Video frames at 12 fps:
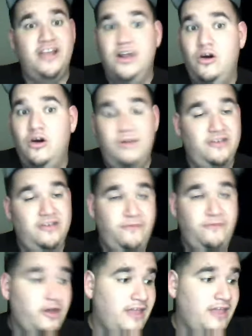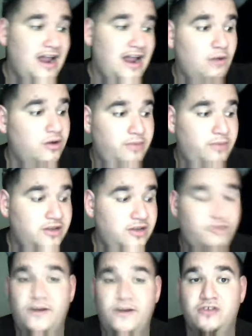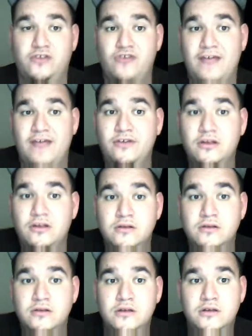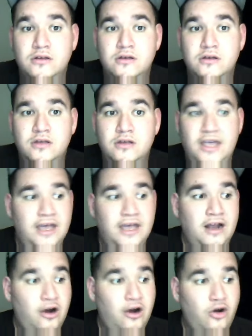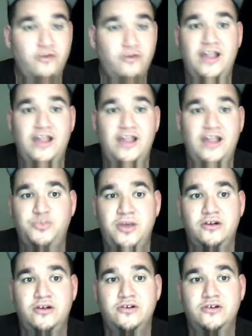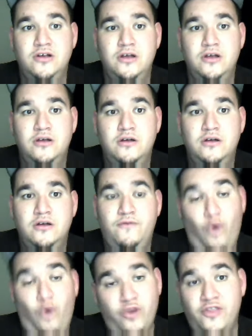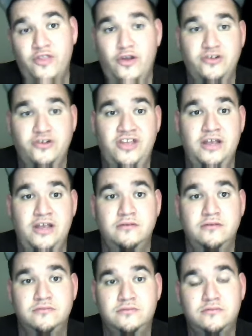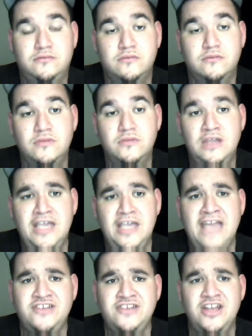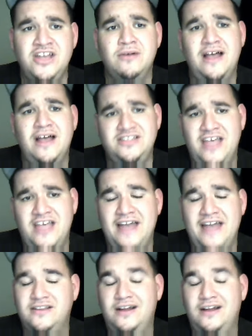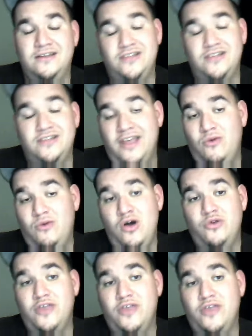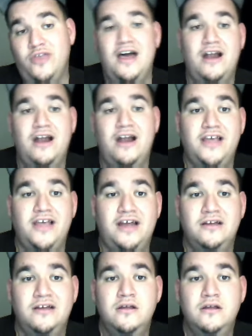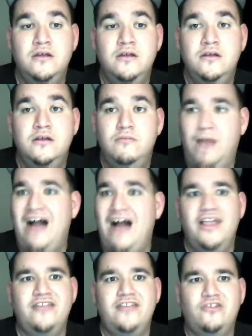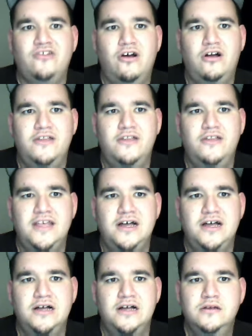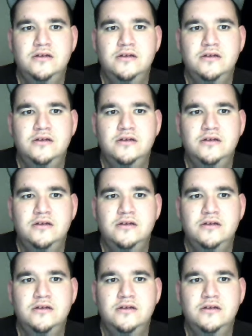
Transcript: home. I was like, fuck that. I don't want to be in this fucking traffic. And I heard over the loudspeaker, fourth and 13, Case Keenum got sacked. And I was like, whoa, thank God I already got a mile head start on the uh,